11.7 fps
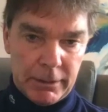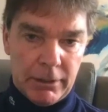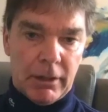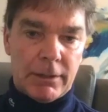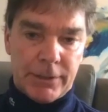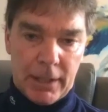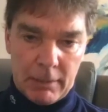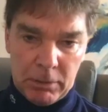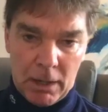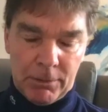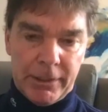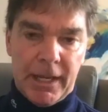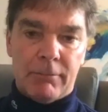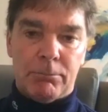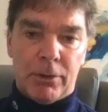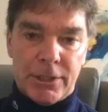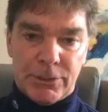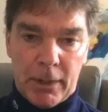it's got properly, you have
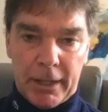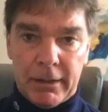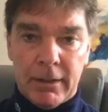Breezeway,